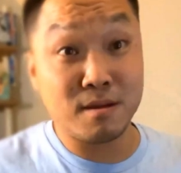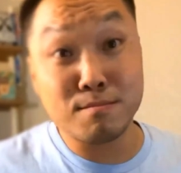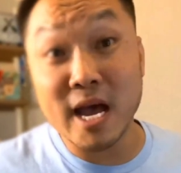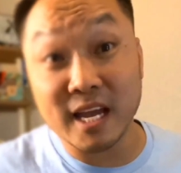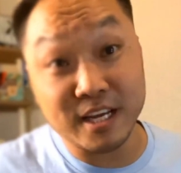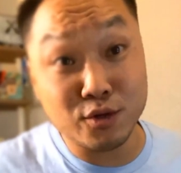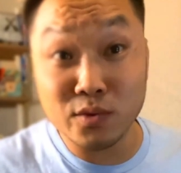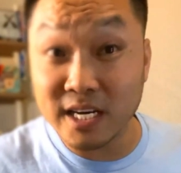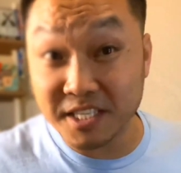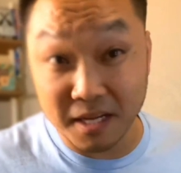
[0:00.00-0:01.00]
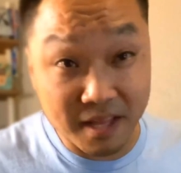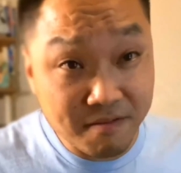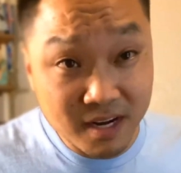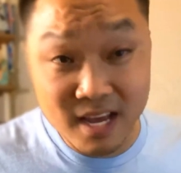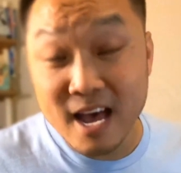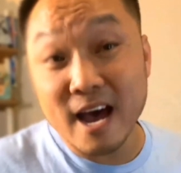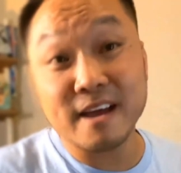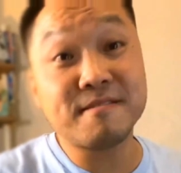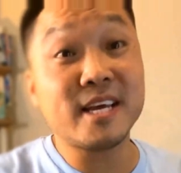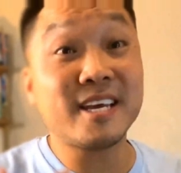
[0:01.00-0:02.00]
back in 2011. I have
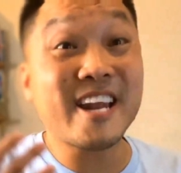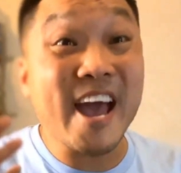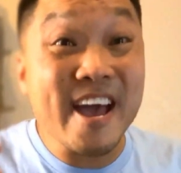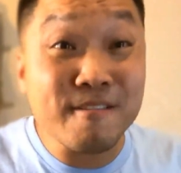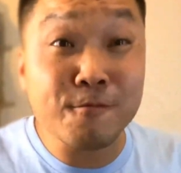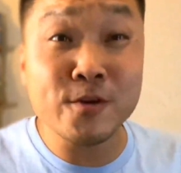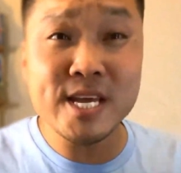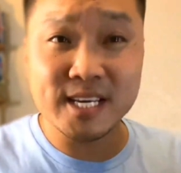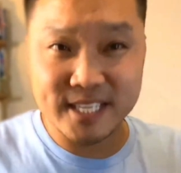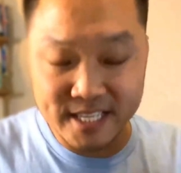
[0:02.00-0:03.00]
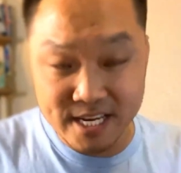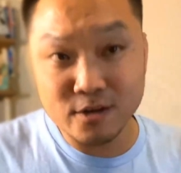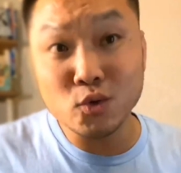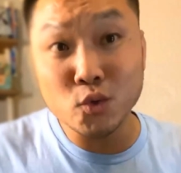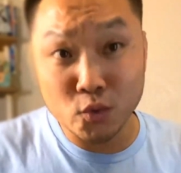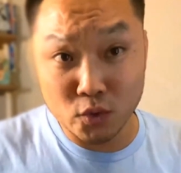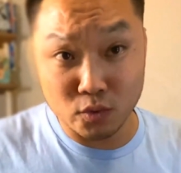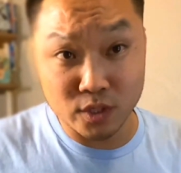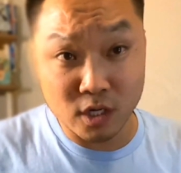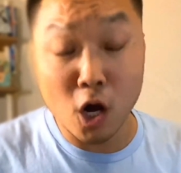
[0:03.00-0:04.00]
taken every single
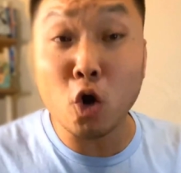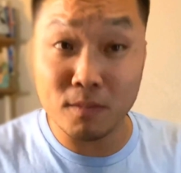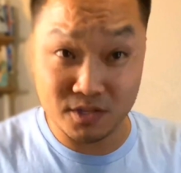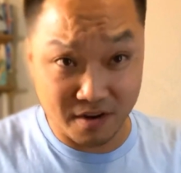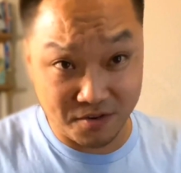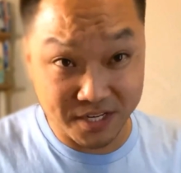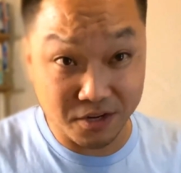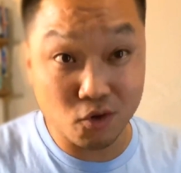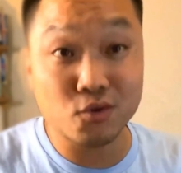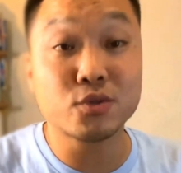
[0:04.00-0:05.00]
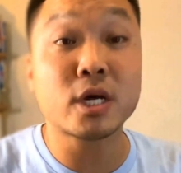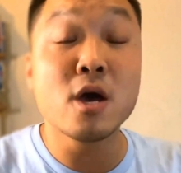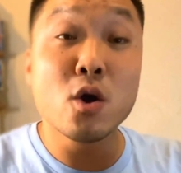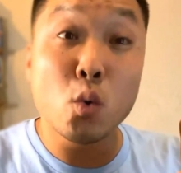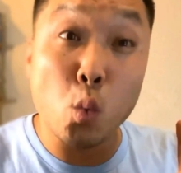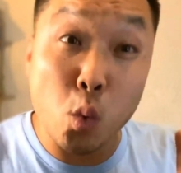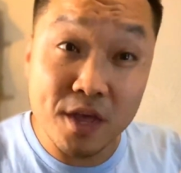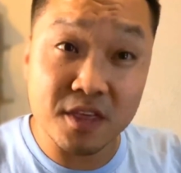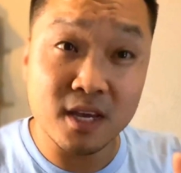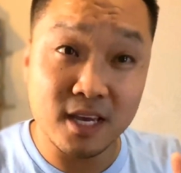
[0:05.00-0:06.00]
cruise, almost every single cruise, with
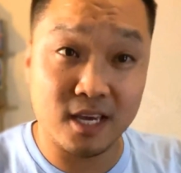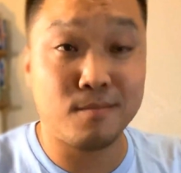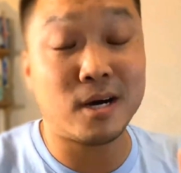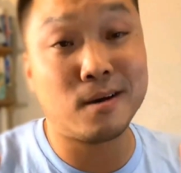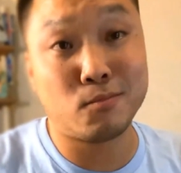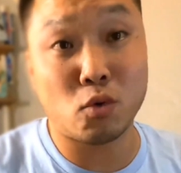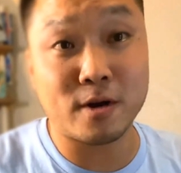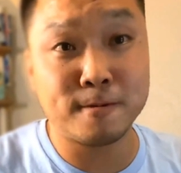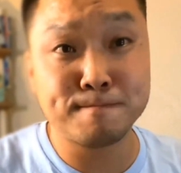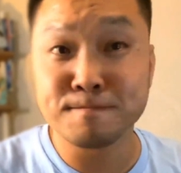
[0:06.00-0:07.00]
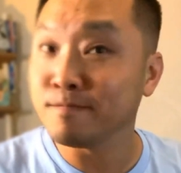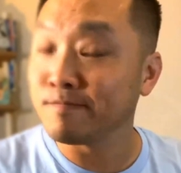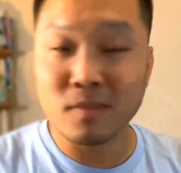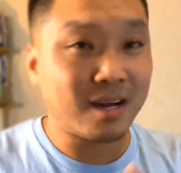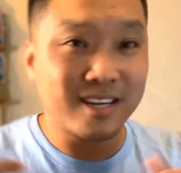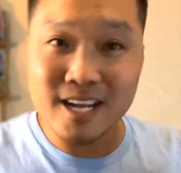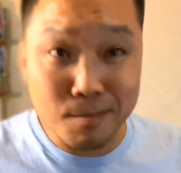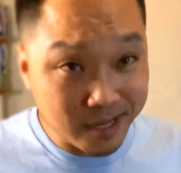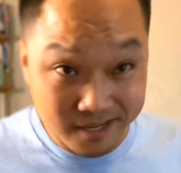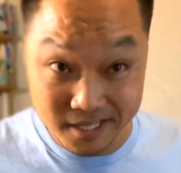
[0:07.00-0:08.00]
him on board. Not
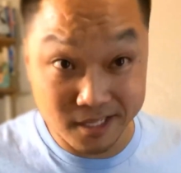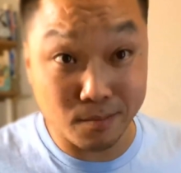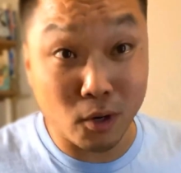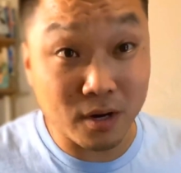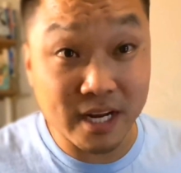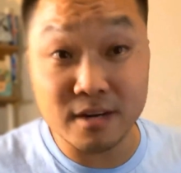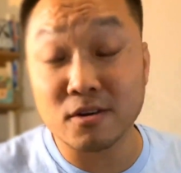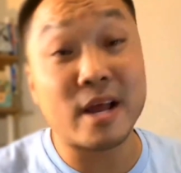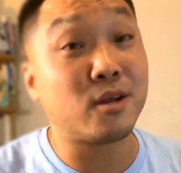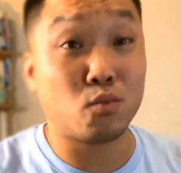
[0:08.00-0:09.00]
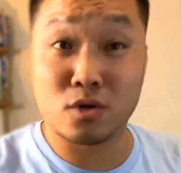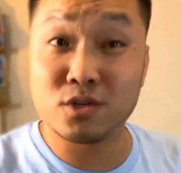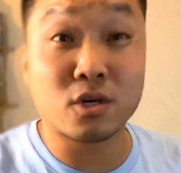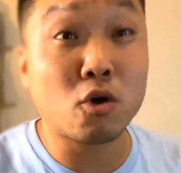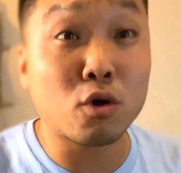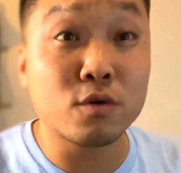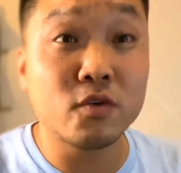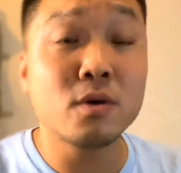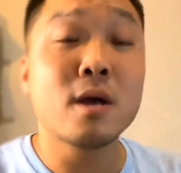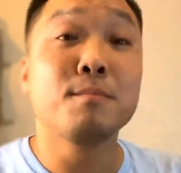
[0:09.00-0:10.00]
because he's a bartender and he works on Carnival,
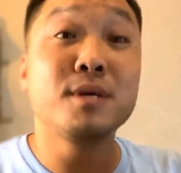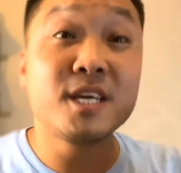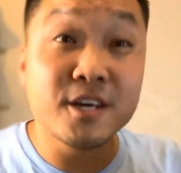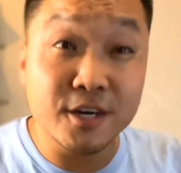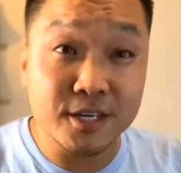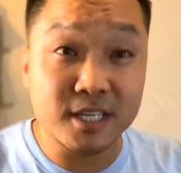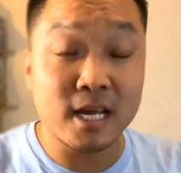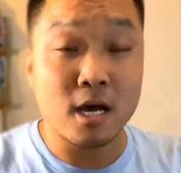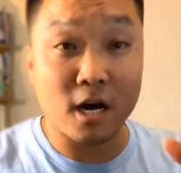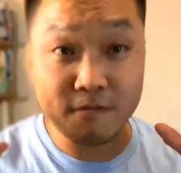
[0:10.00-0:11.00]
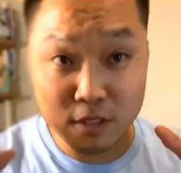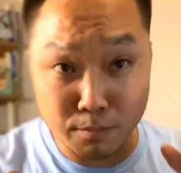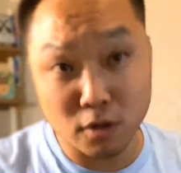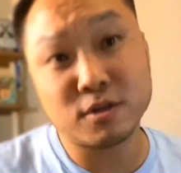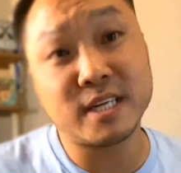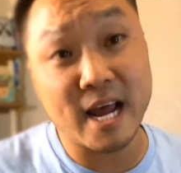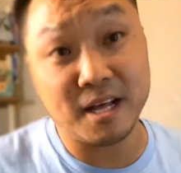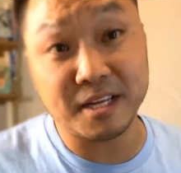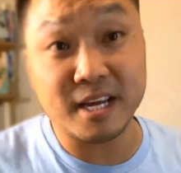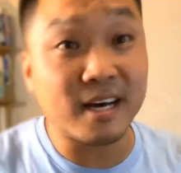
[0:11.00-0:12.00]
because of his
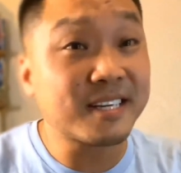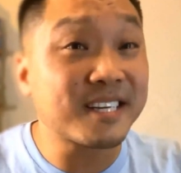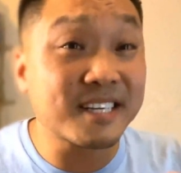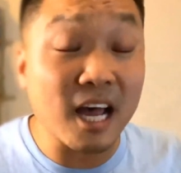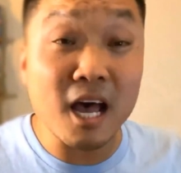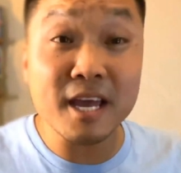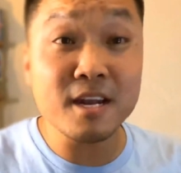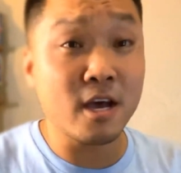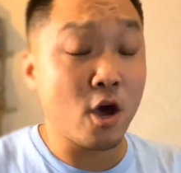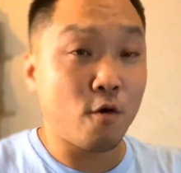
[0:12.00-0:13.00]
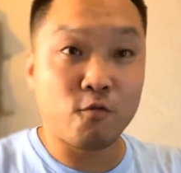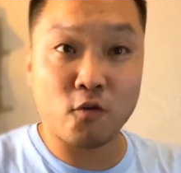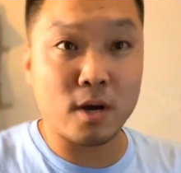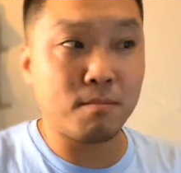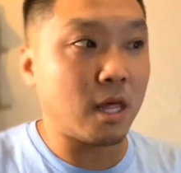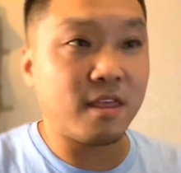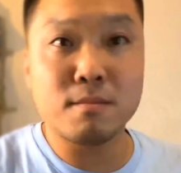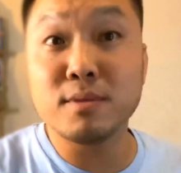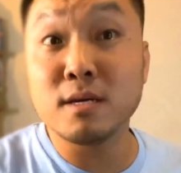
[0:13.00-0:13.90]
personality. Aside from them being